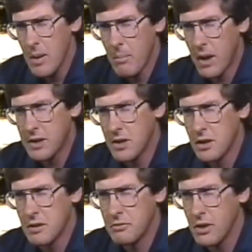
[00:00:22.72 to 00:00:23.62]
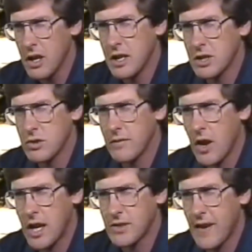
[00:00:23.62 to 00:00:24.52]
But the real history of
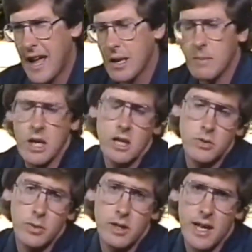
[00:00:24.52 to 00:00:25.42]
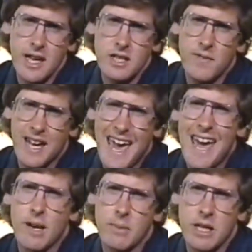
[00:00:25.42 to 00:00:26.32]
Lost Valley begins with the days of the
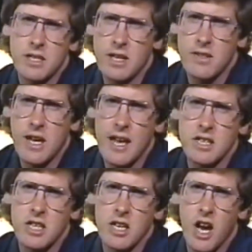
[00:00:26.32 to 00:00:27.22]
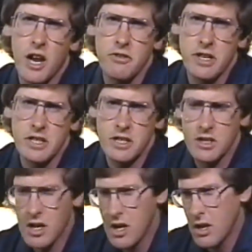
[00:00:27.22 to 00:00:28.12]
cattlemen in the 1800s.
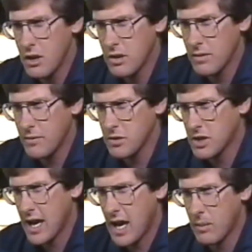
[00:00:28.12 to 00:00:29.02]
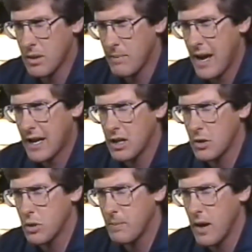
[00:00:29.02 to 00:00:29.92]
The first cattlemen back here
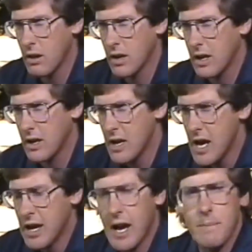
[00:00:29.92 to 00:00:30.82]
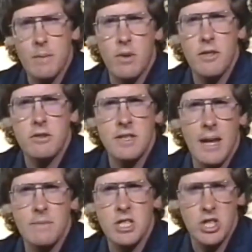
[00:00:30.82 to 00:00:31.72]
were apparently a couple of brothers
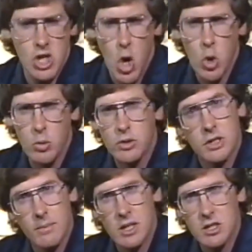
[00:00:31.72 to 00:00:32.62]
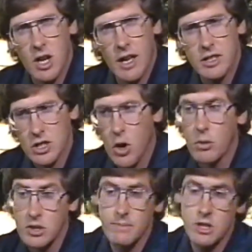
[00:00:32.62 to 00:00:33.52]
named Stone, Jim and John
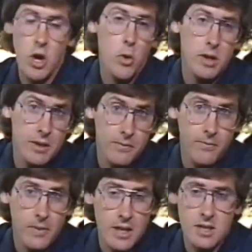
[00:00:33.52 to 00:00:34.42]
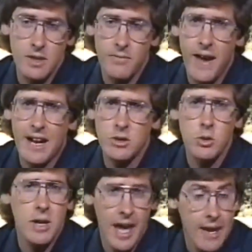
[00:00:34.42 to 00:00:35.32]
Stone. Jim Stone is in fact
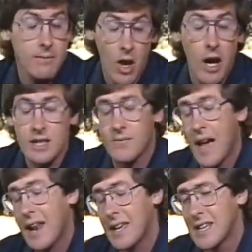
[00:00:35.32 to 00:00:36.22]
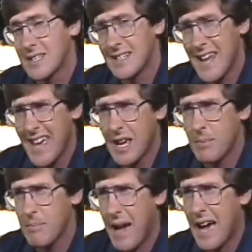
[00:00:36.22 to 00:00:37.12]
who gave Lost Valley its
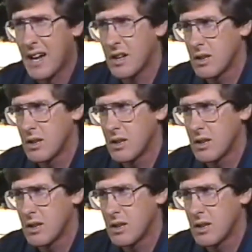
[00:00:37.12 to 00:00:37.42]
name back,